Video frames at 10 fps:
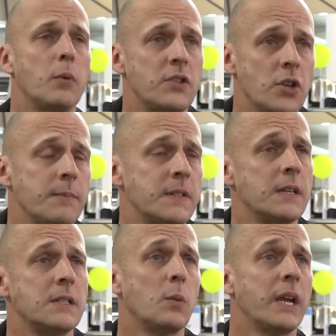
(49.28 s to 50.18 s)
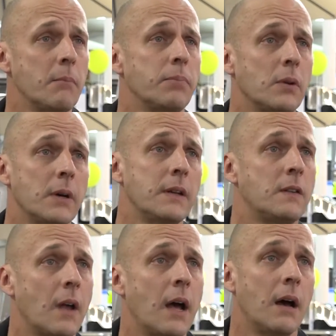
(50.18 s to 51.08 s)
with Job Centre, we employed
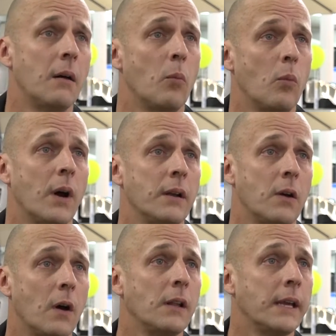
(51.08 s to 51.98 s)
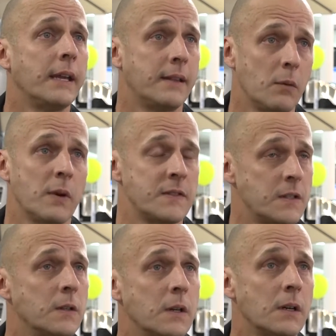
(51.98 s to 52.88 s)
one colleague that we've
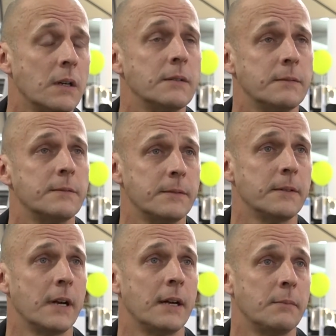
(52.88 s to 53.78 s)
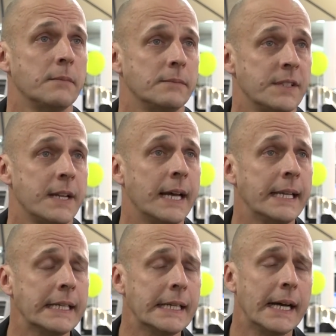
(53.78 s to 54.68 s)
still got on today,
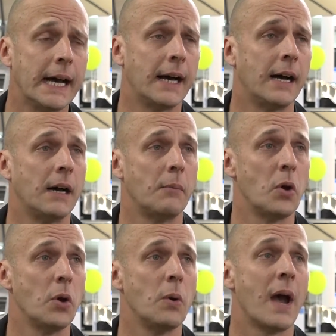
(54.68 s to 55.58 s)
who